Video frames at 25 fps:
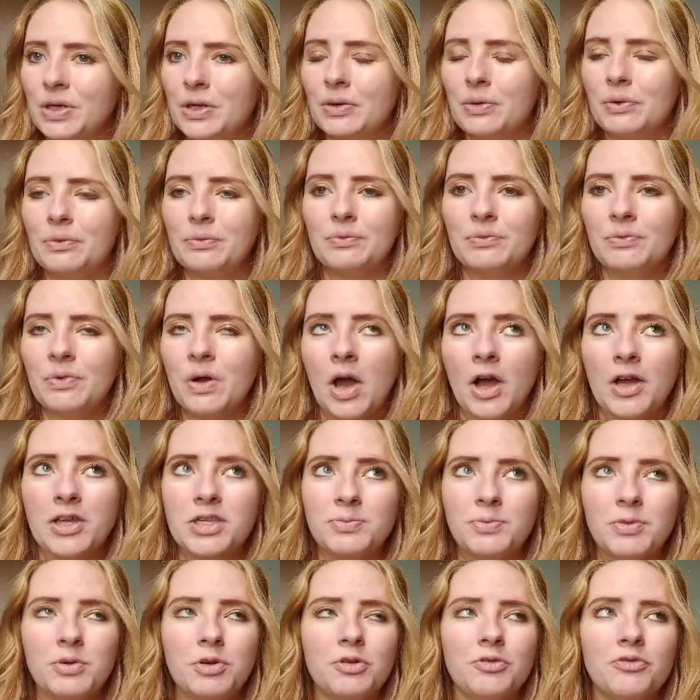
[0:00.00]
you know,
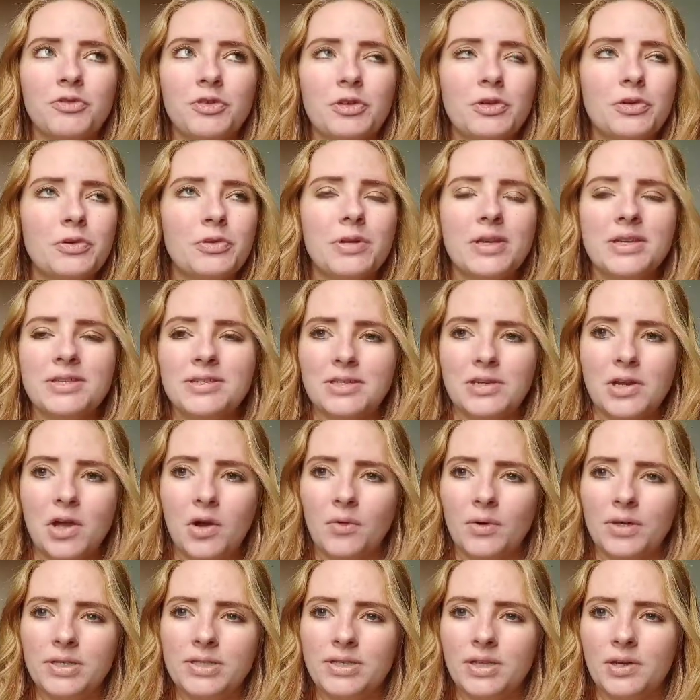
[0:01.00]
hospital food isn't
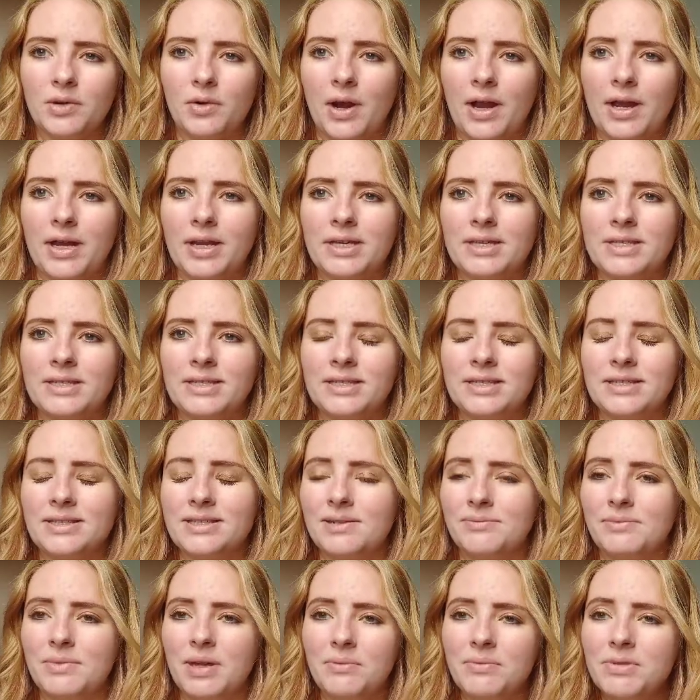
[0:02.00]
always the greatest, and
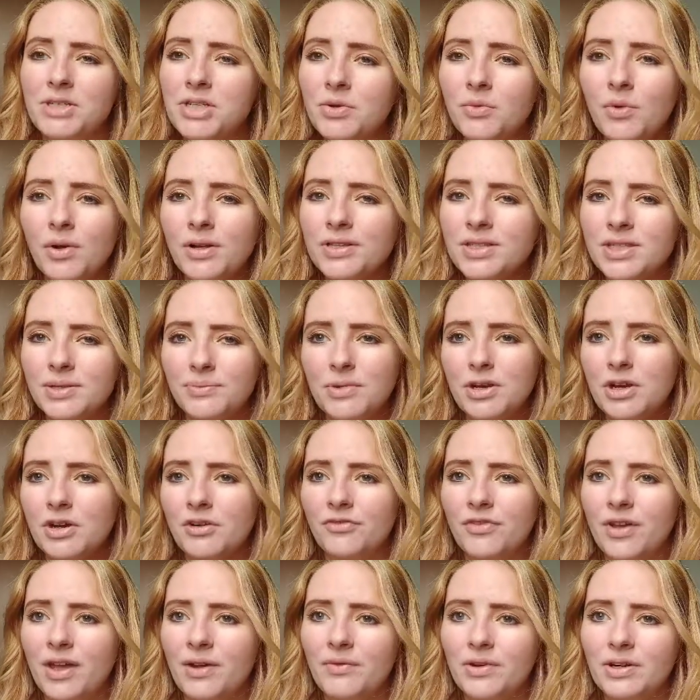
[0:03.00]
sometimes you want some of
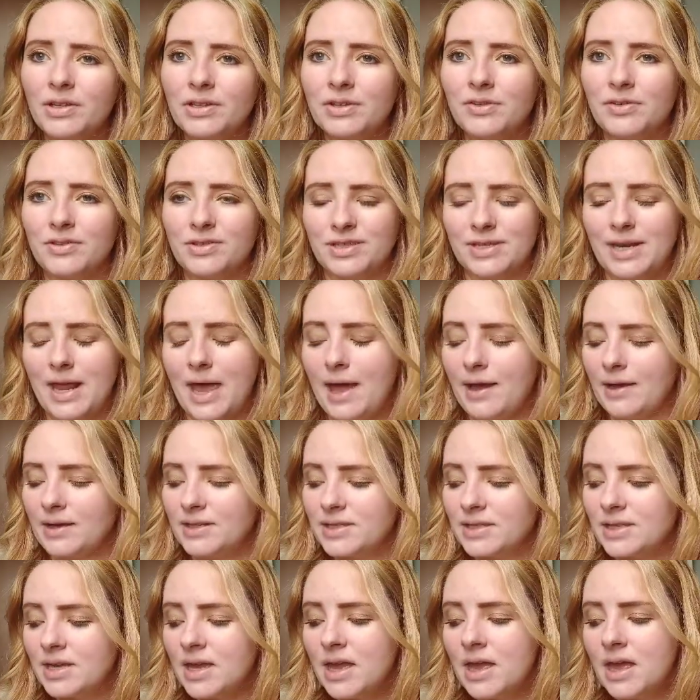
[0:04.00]
your favorite little
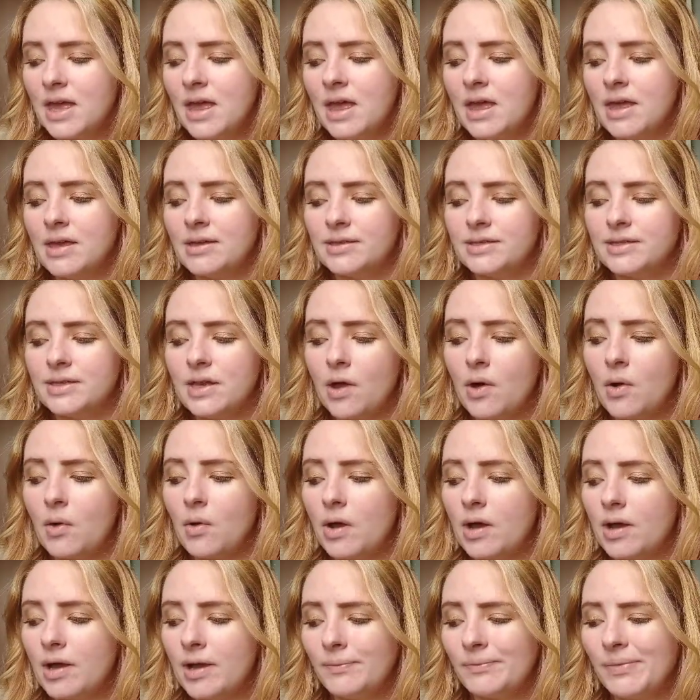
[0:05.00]
snacks.
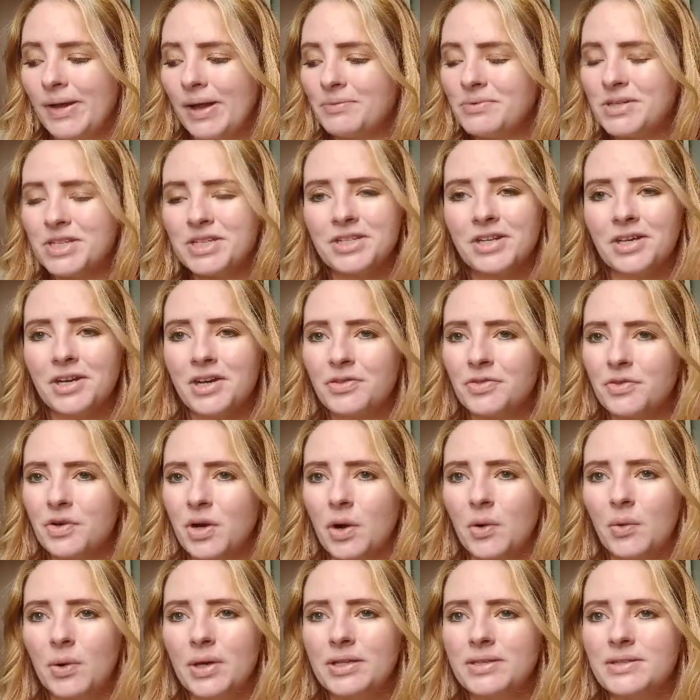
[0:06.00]
So I'm just going to
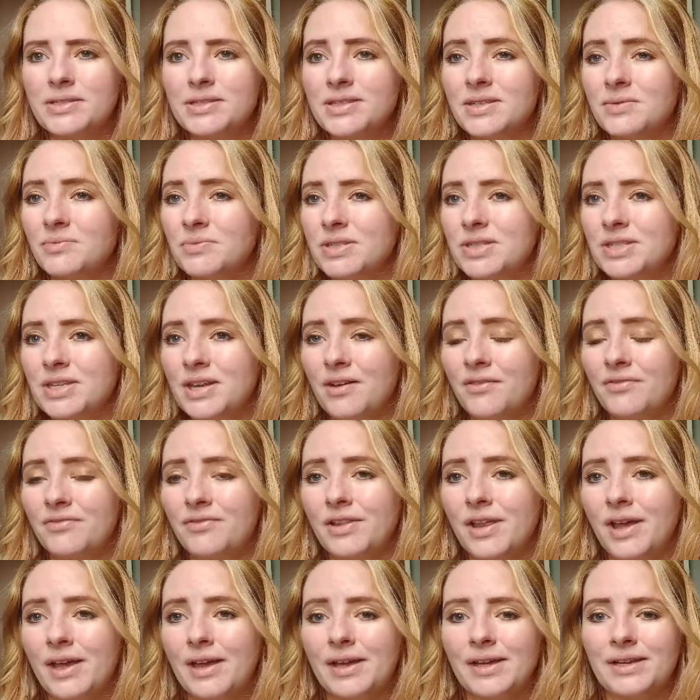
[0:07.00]
throw in some
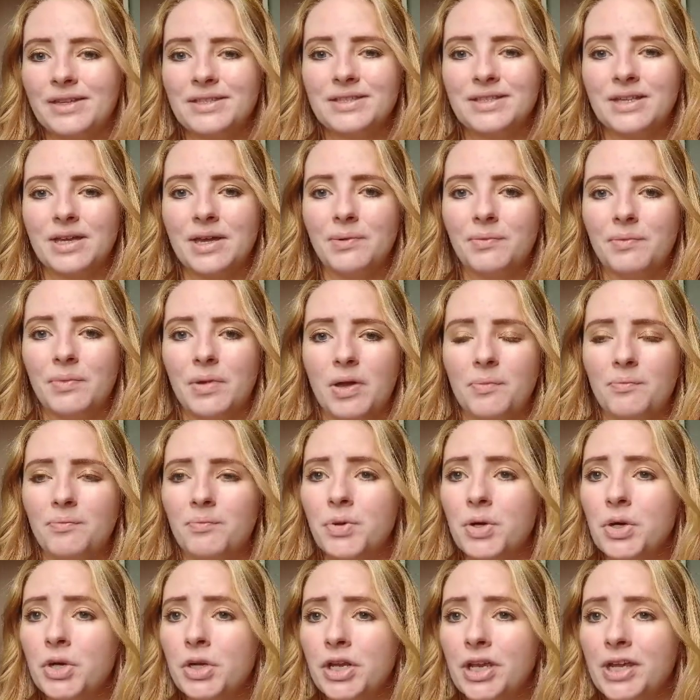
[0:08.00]
stuff like
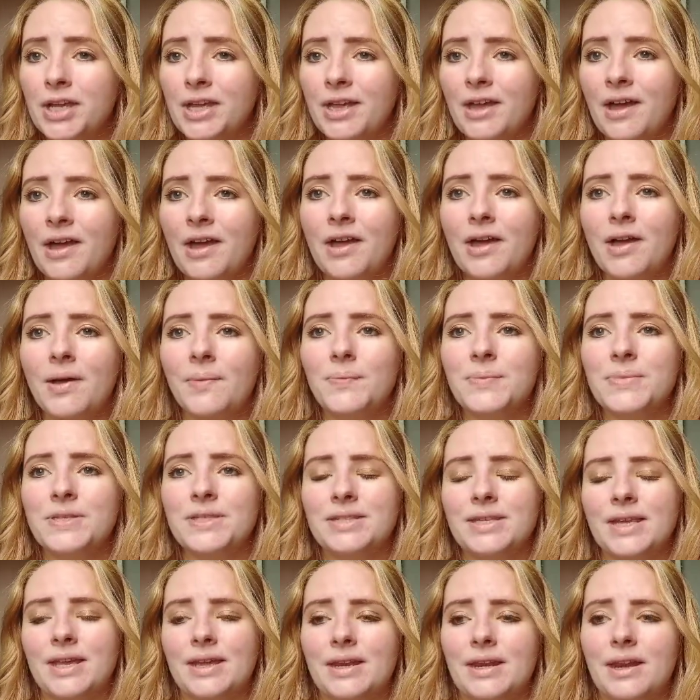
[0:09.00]
some pudding
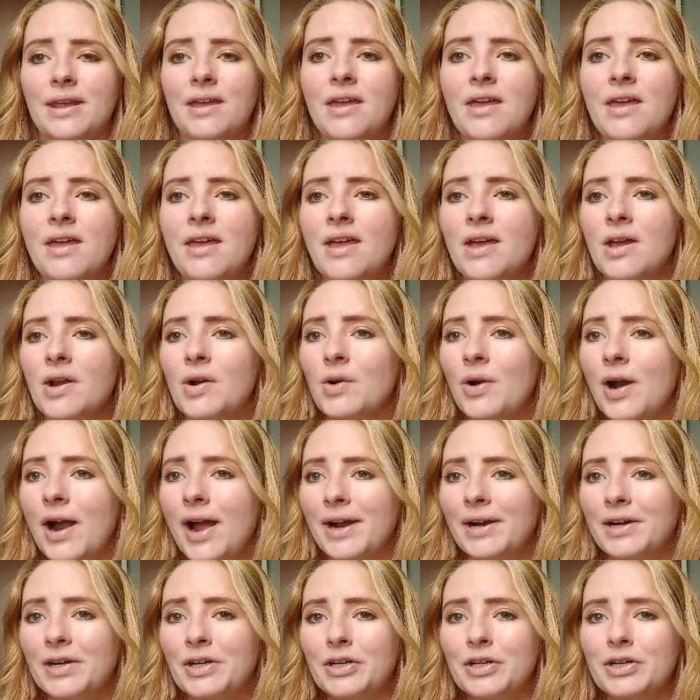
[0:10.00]
cups and
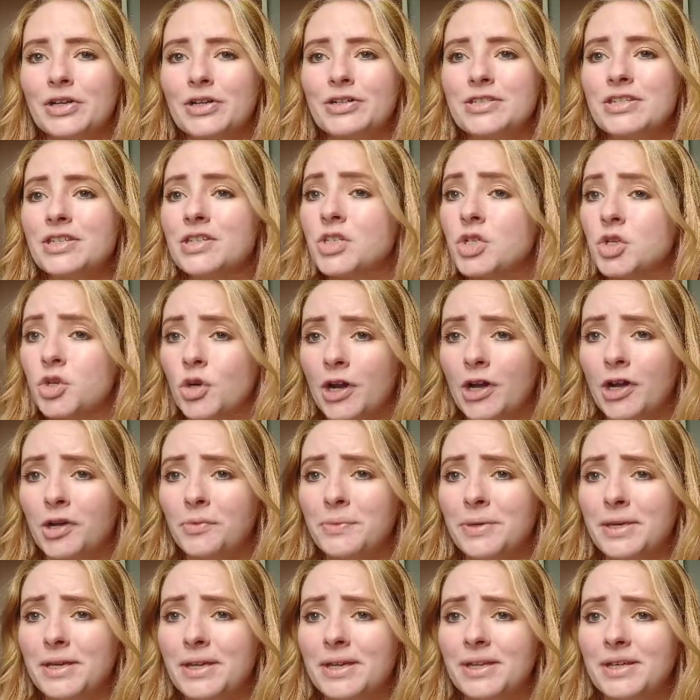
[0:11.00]
crackers and
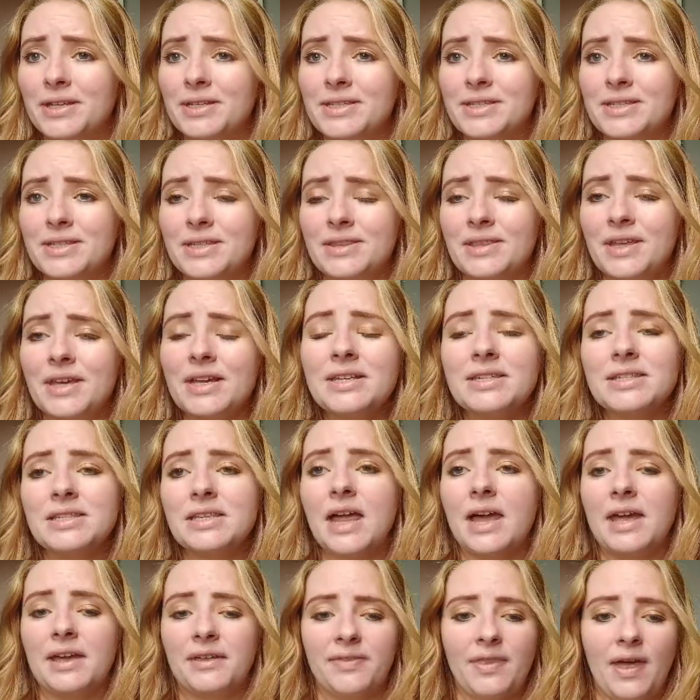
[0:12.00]
trail mix, things
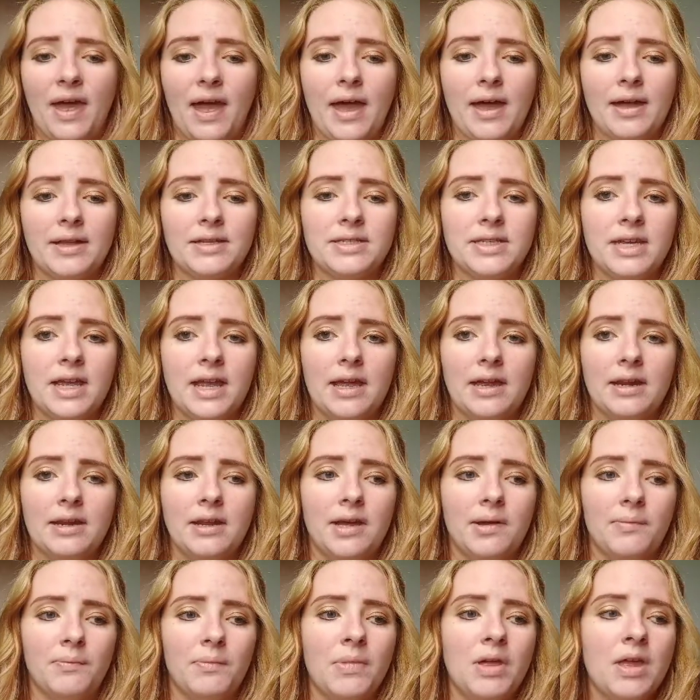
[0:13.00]
like that,
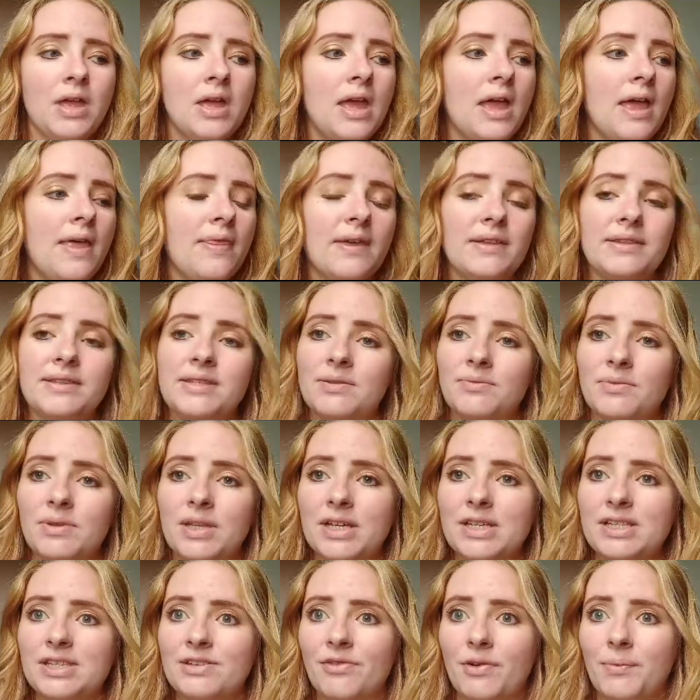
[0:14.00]
and then some
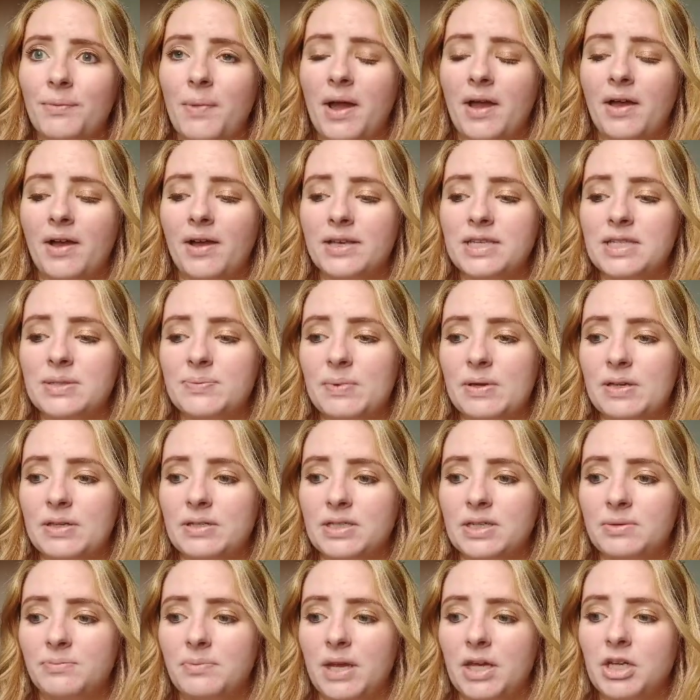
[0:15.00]
things for my
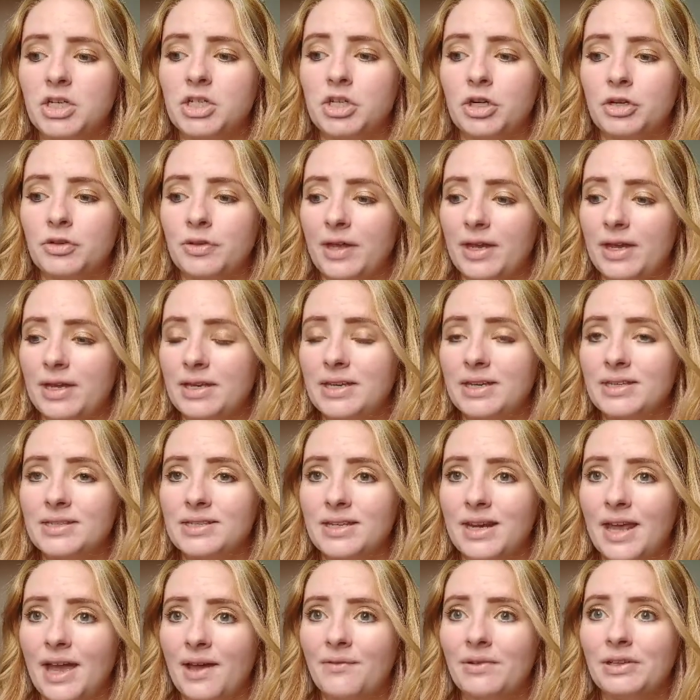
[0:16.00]
husband to make sure that he
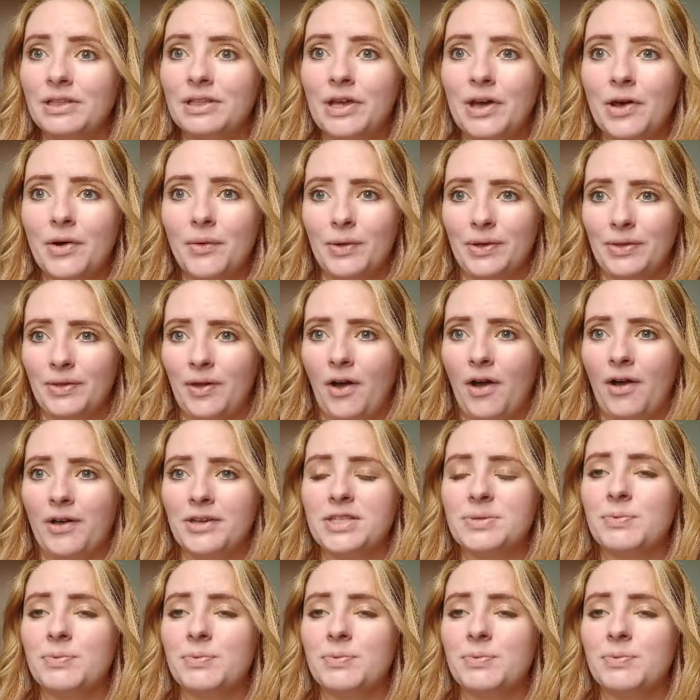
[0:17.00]
doesn't have a low in the